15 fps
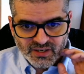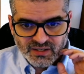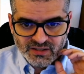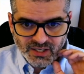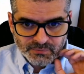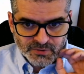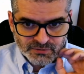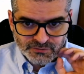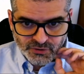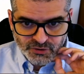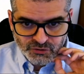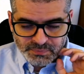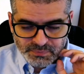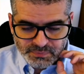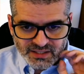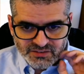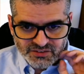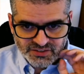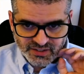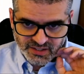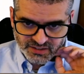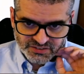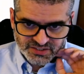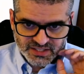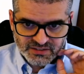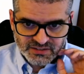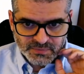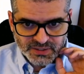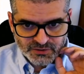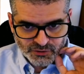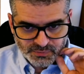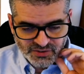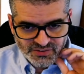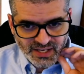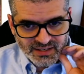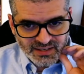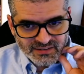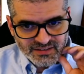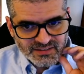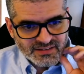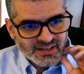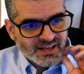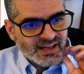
A number for speed, say centimeters per second,